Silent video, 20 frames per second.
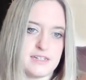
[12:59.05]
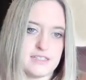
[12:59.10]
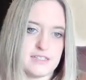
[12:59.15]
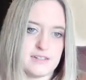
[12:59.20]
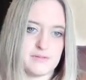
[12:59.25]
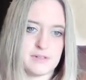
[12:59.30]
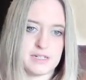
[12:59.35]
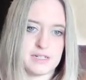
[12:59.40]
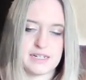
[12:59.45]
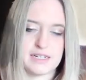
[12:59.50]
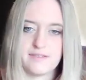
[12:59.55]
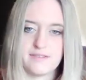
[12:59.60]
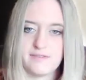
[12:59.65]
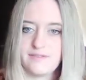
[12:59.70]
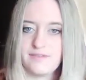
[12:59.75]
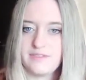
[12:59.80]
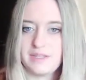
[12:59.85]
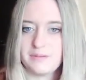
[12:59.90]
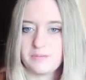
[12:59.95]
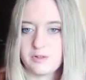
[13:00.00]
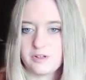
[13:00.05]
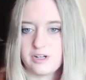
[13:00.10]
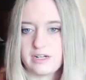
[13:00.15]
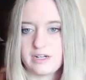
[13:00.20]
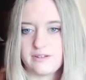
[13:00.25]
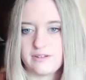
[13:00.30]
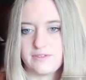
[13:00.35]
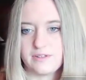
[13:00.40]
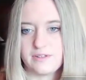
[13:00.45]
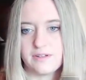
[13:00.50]
So I want to give them
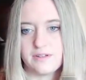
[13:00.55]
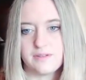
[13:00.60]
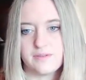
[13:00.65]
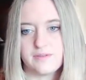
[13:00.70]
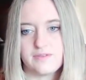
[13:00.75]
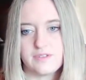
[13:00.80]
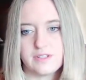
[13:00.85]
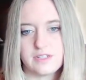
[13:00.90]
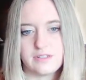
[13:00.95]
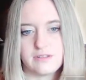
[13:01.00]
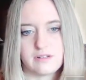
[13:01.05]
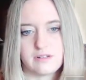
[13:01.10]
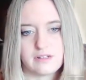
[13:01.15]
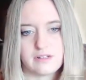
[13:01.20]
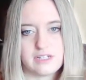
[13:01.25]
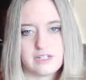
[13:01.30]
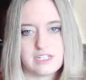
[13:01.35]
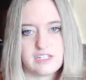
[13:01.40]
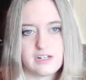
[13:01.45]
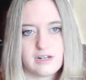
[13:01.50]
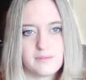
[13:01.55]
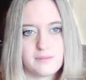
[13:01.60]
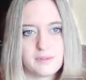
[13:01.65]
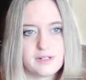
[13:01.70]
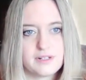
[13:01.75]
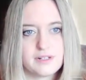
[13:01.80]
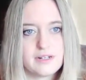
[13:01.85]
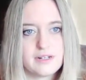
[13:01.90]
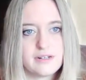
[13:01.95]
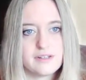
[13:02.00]
credit for doing a great job
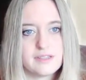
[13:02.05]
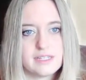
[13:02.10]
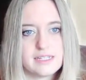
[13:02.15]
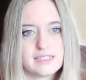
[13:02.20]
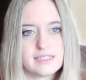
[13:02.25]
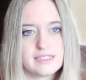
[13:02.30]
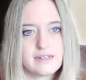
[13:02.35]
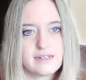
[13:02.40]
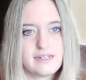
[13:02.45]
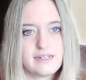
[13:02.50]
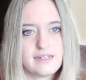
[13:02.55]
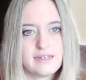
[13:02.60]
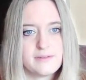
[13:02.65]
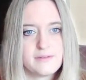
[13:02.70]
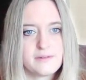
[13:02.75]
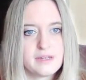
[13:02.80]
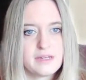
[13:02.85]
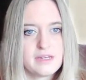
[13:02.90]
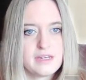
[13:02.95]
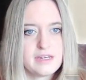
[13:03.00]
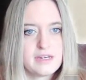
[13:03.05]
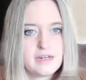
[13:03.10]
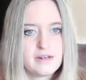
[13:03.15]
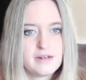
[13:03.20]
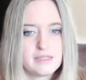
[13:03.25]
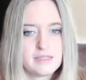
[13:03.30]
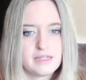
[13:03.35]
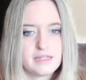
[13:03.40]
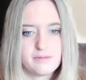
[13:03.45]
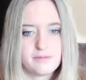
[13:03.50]
on this study,
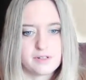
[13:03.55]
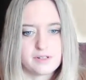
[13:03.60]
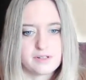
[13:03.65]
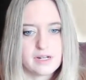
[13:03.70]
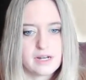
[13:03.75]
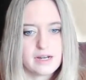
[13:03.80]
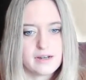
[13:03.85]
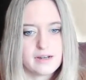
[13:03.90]
but they weren't